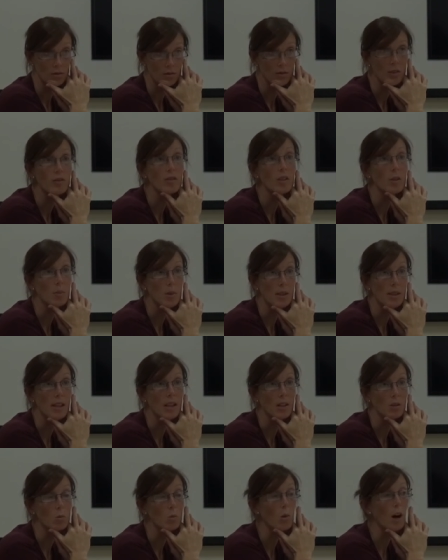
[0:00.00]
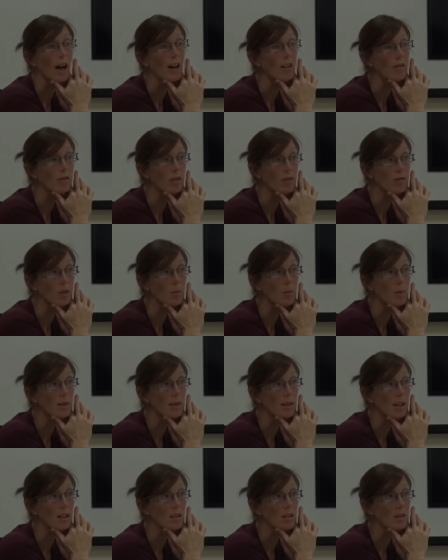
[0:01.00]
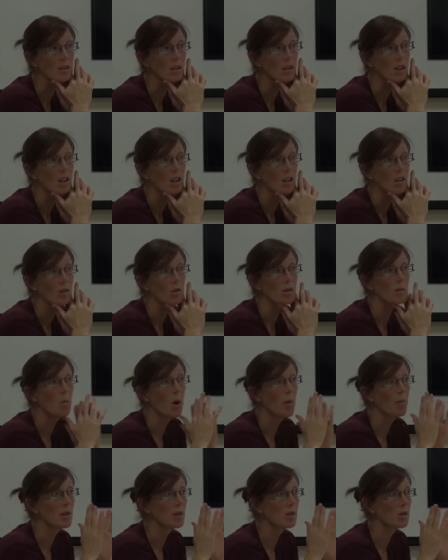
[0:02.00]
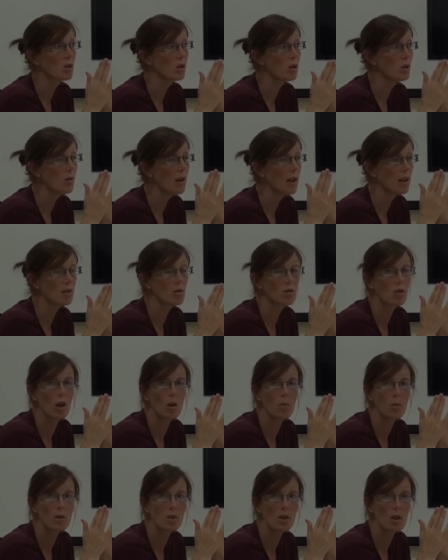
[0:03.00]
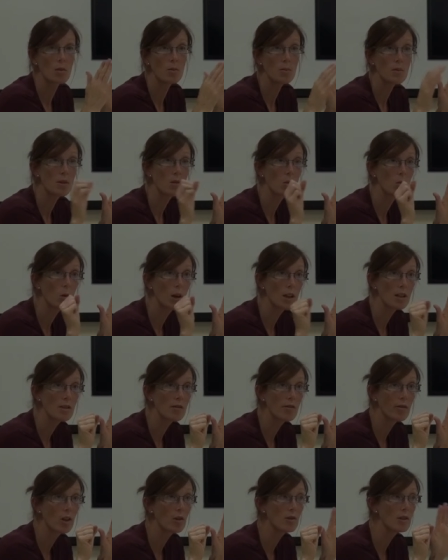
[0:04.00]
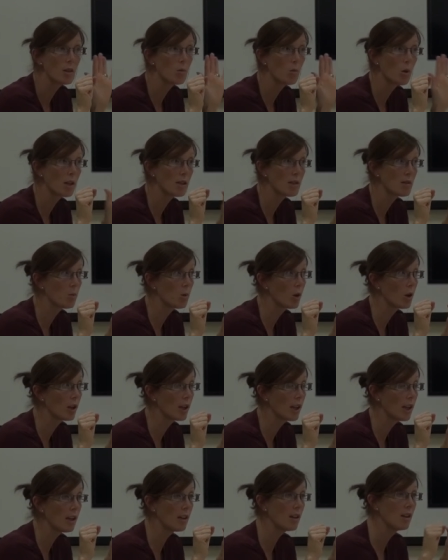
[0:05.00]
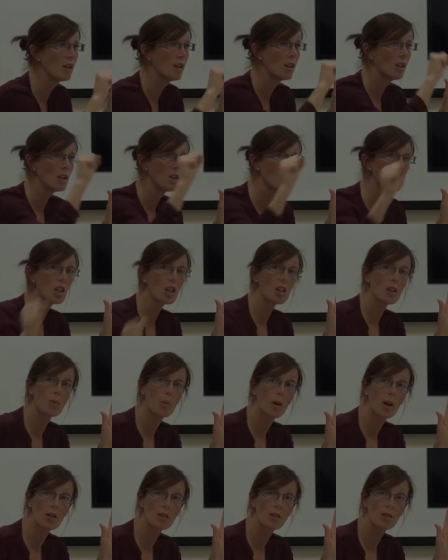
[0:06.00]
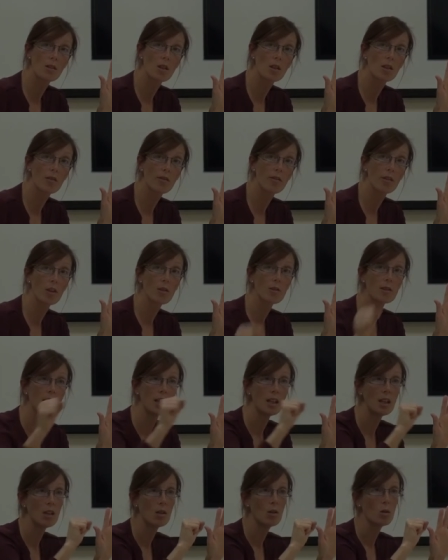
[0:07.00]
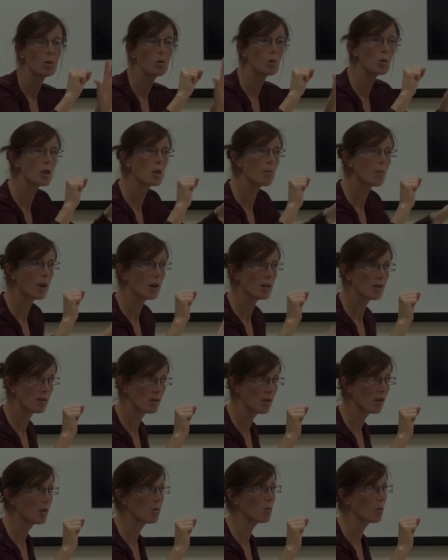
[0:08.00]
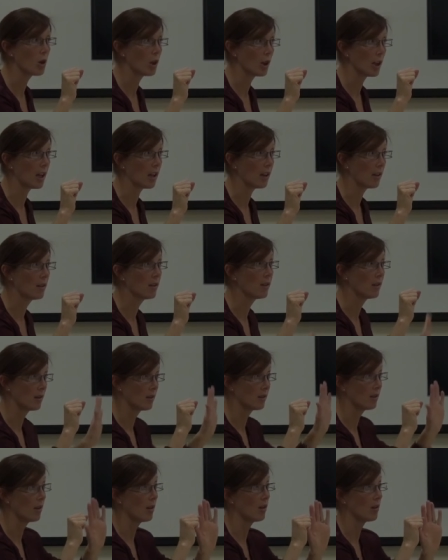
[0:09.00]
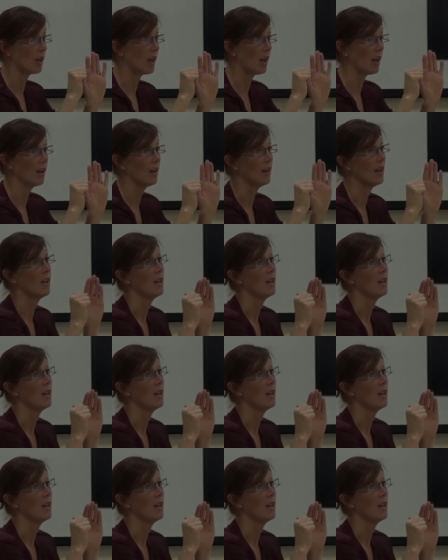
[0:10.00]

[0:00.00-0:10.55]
Fifty percent. Why fifty percent? Because mom has two X chromosomes. One's faulty, one's working. She either passes on the faulty or she passes on the working. Okay.